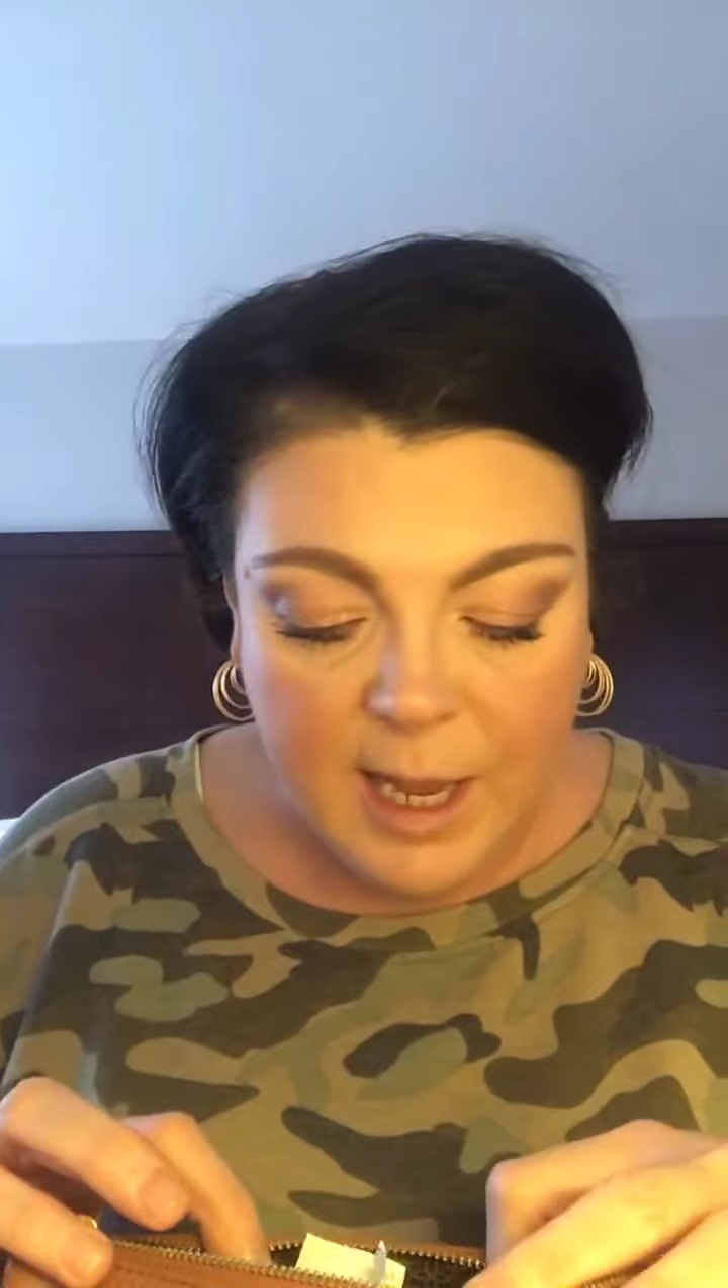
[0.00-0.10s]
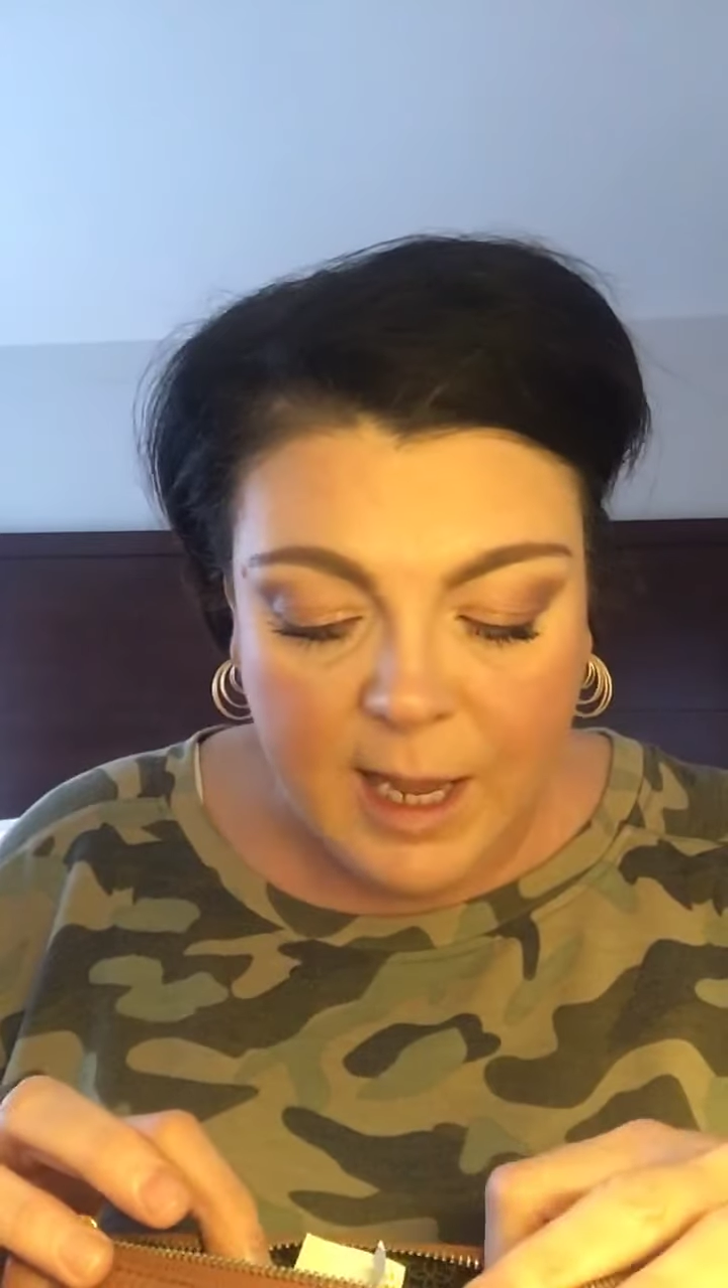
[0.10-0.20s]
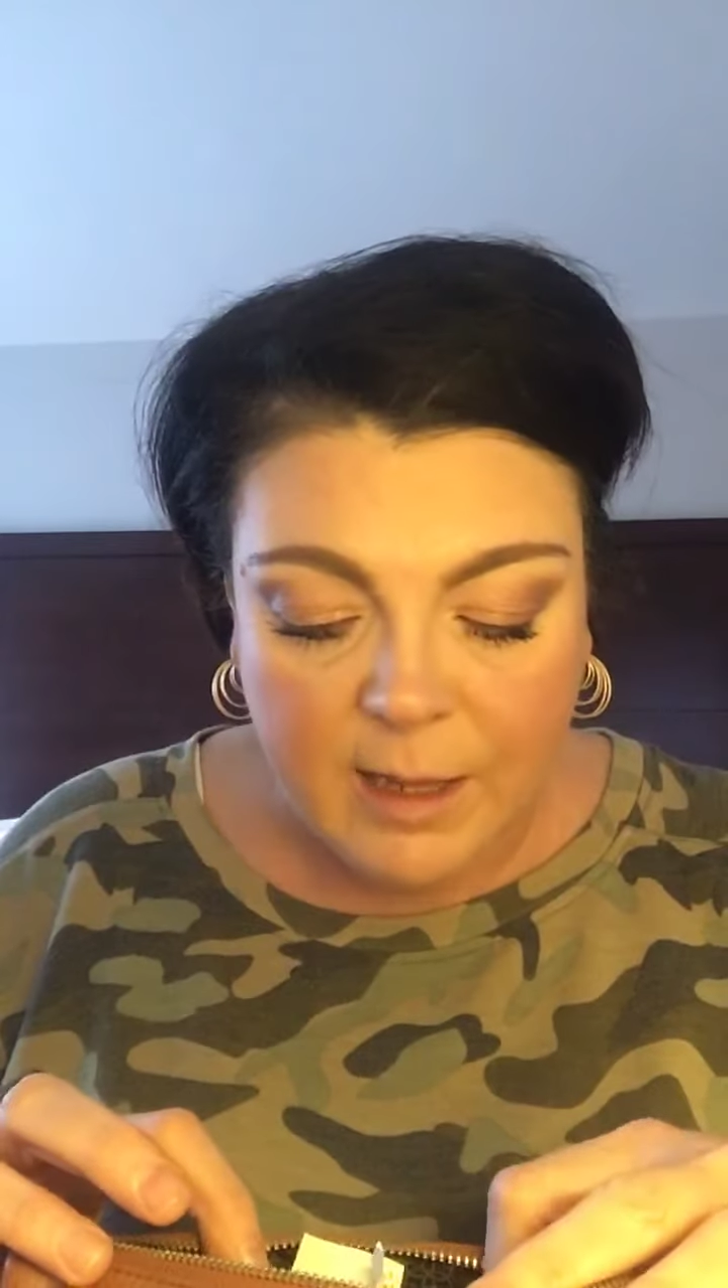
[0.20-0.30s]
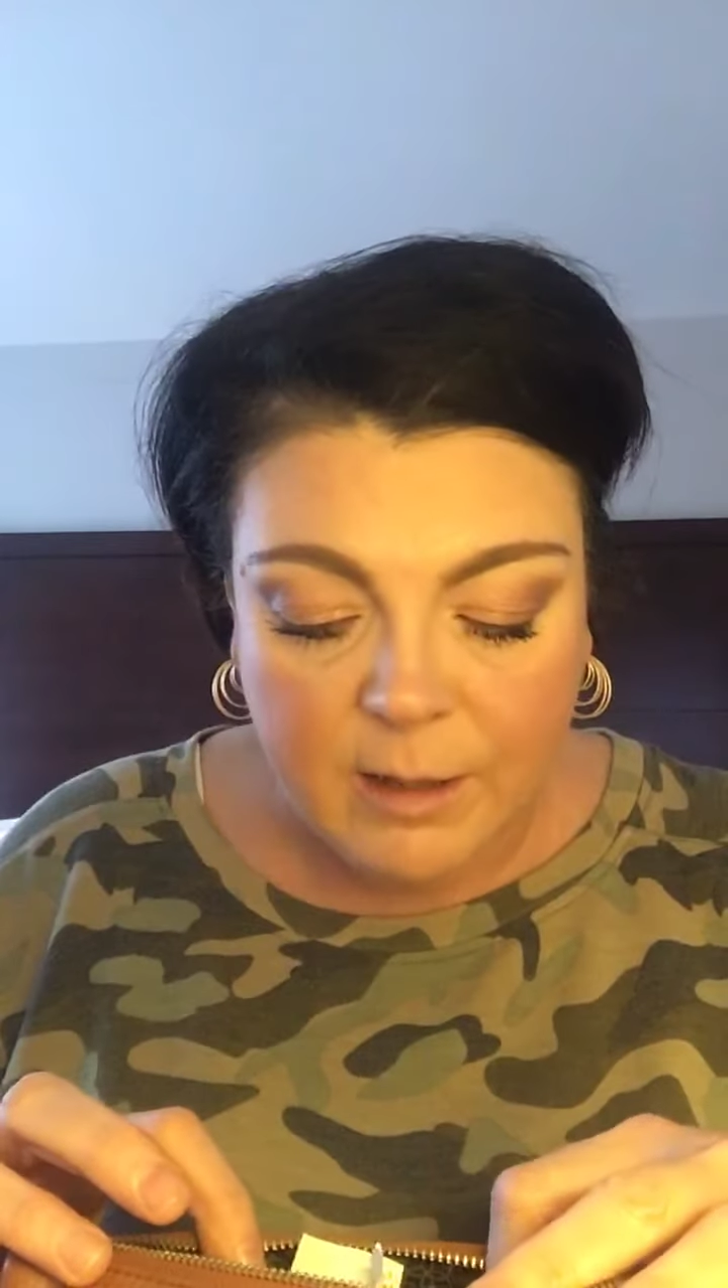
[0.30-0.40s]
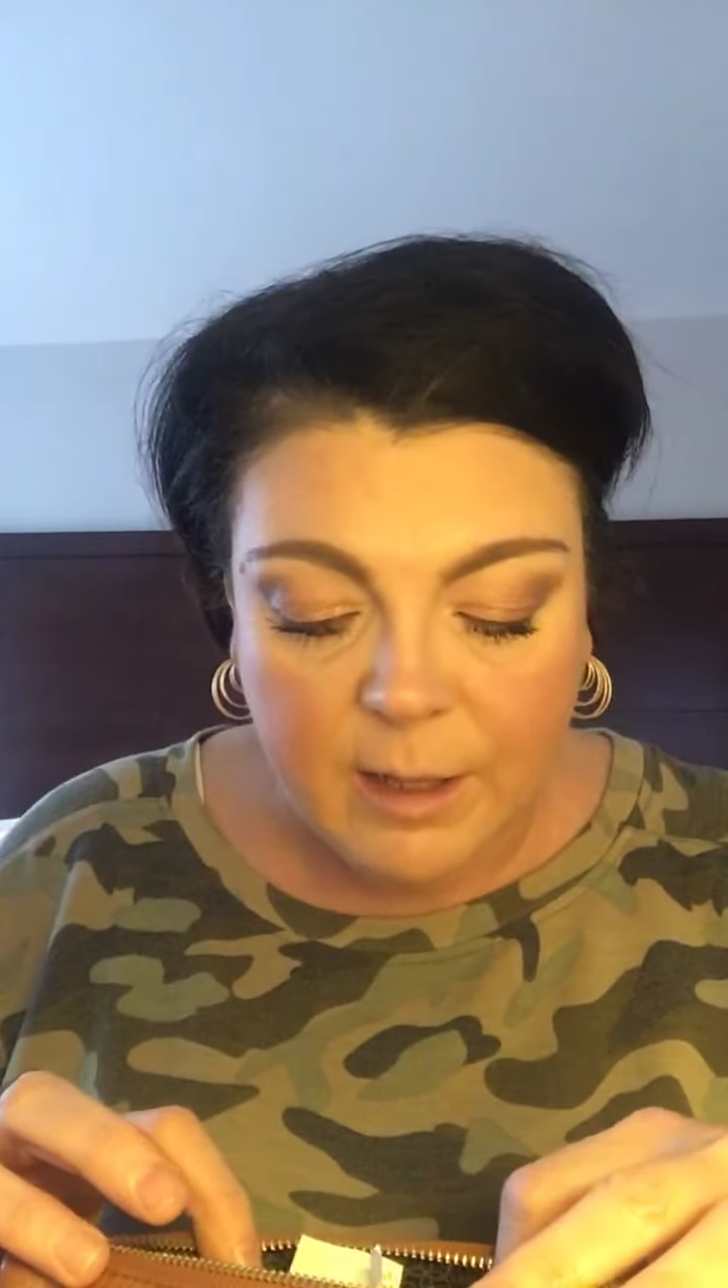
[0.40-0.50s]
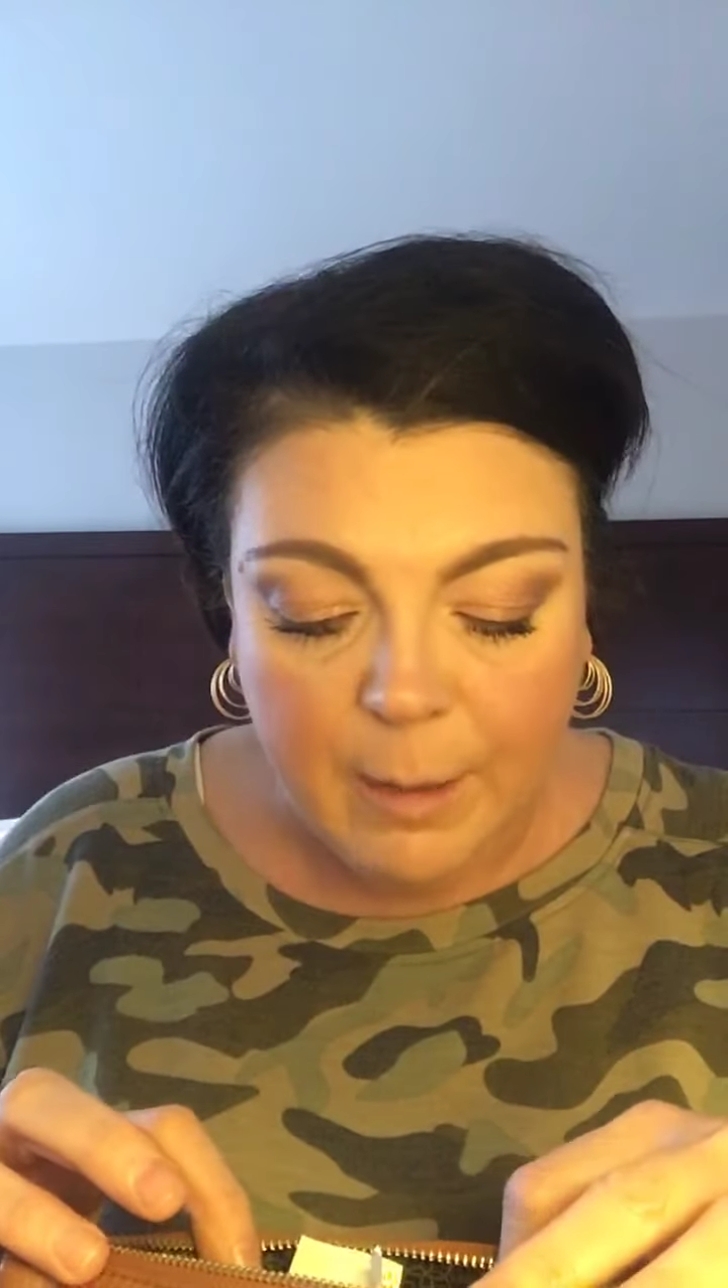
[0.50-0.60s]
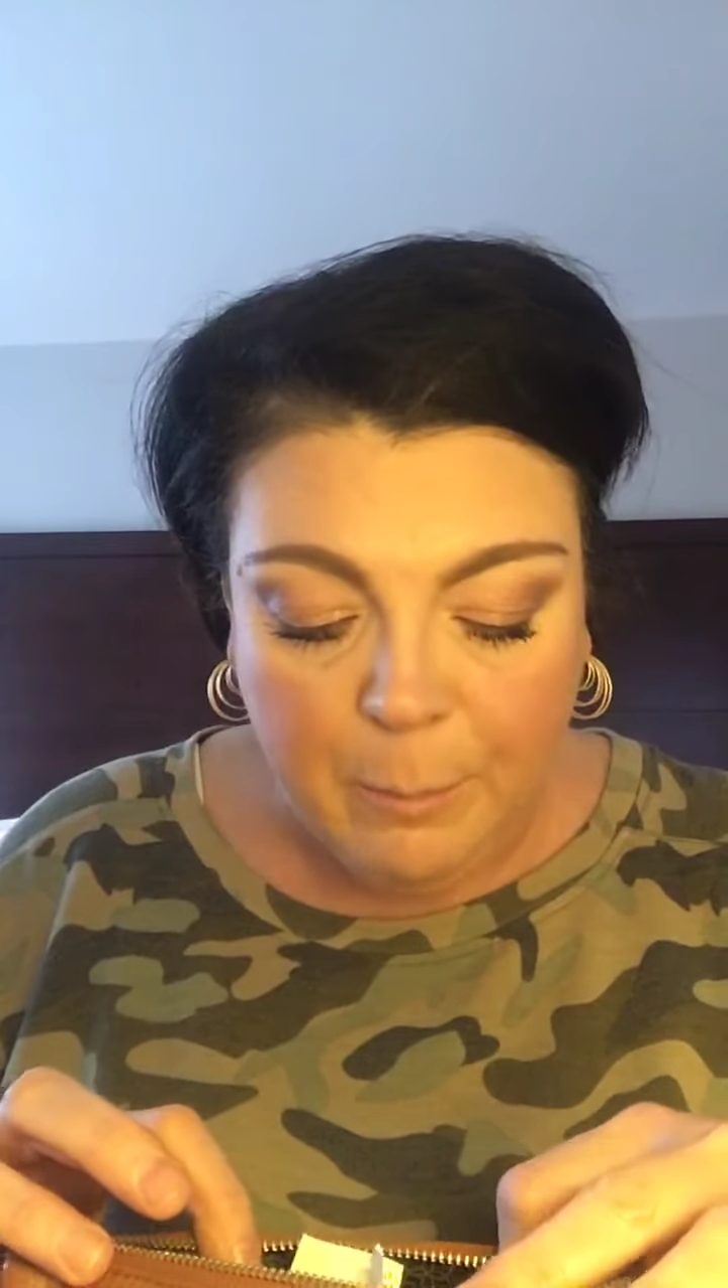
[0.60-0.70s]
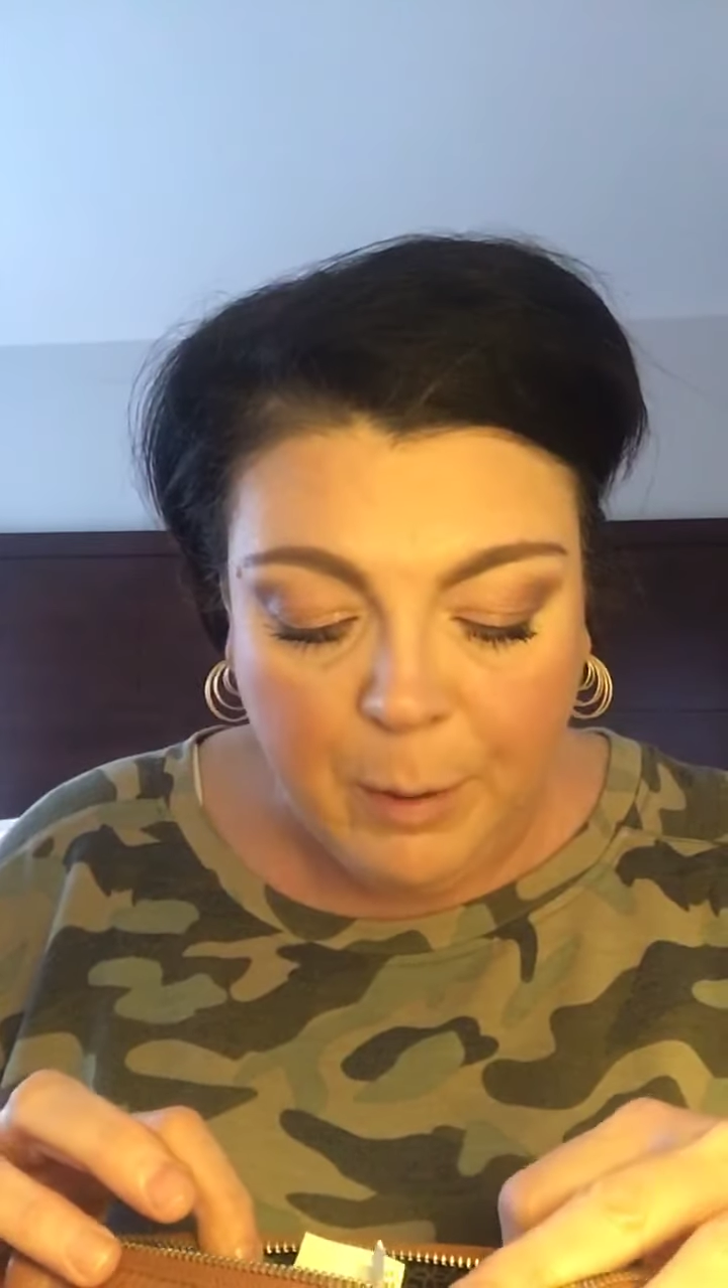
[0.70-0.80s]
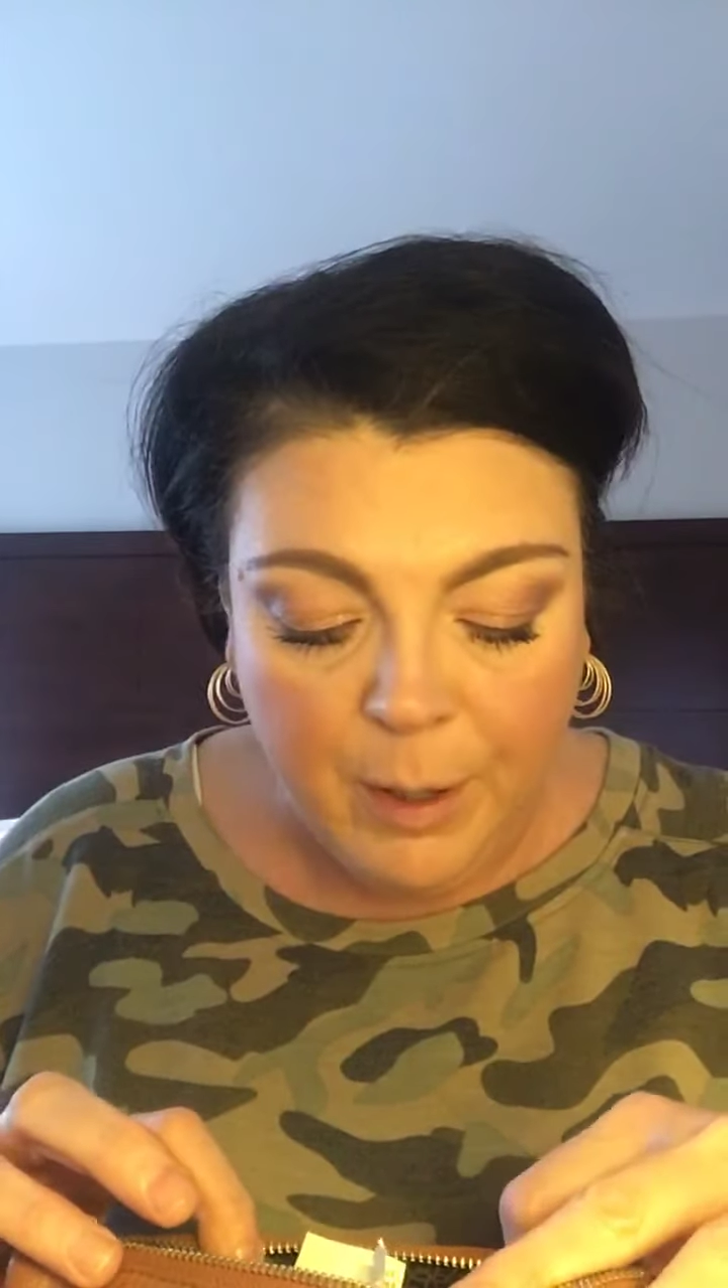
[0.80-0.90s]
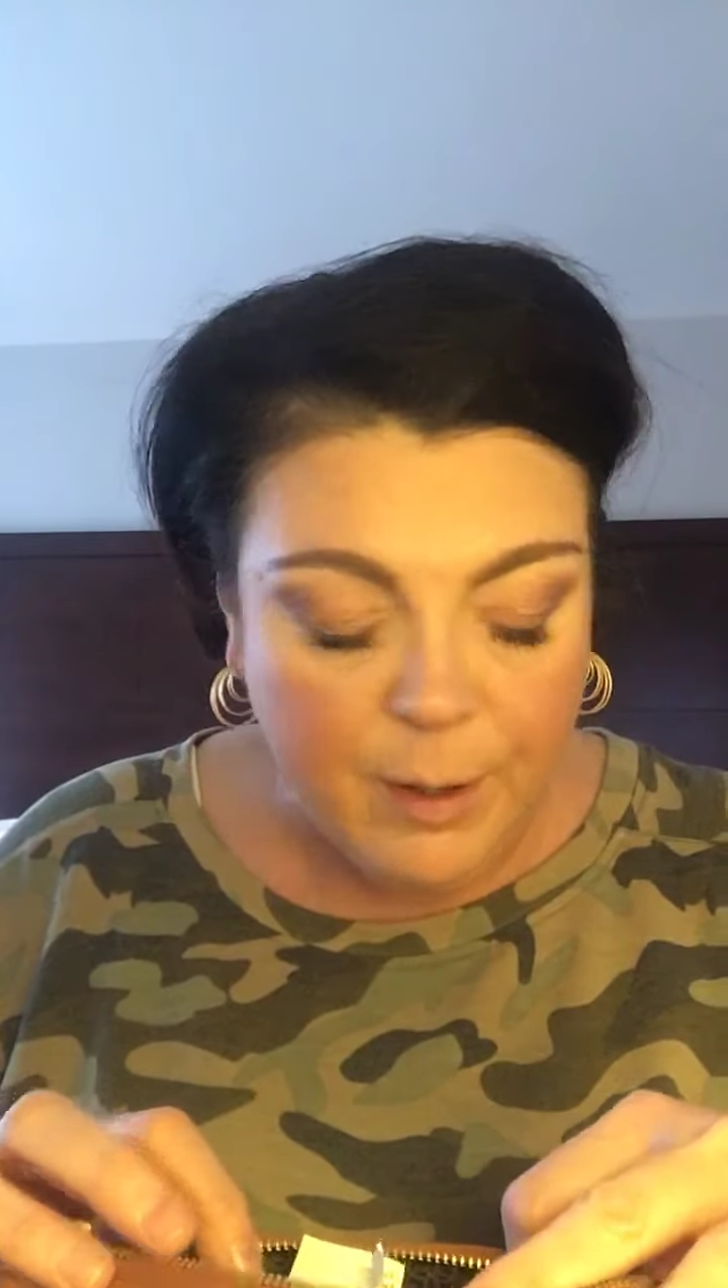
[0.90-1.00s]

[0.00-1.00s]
a lip